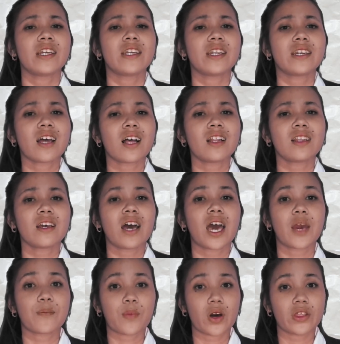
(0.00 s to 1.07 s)
the null
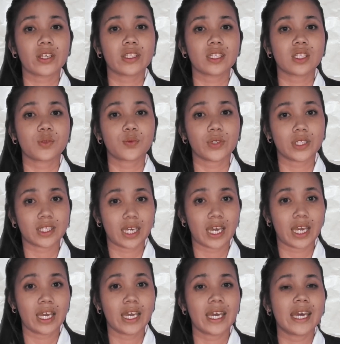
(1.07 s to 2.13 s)
hypothesis would
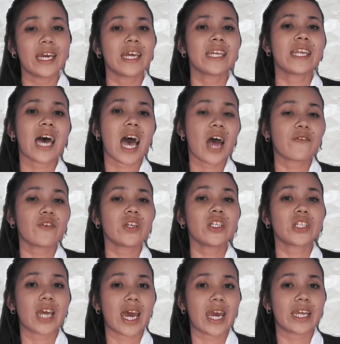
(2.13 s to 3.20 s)
say the
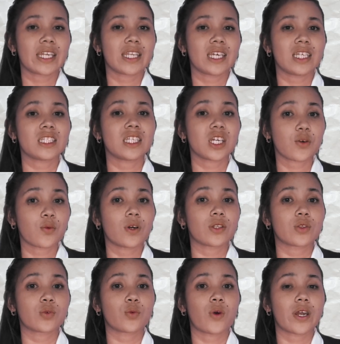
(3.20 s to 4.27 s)
average height is equal
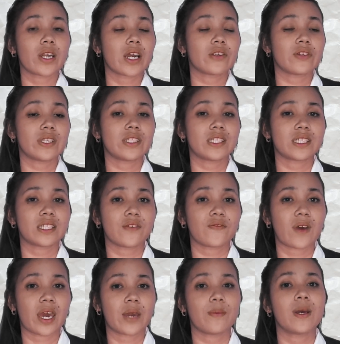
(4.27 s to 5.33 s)
to
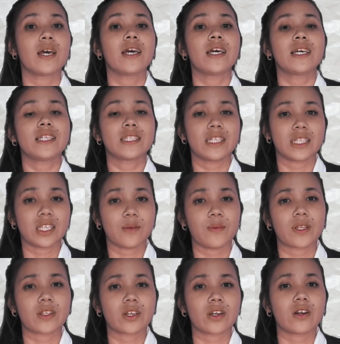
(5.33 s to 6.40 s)
165
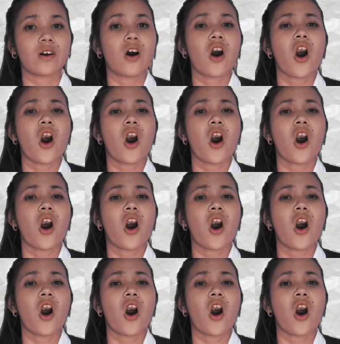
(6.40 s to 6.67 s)
centimeter.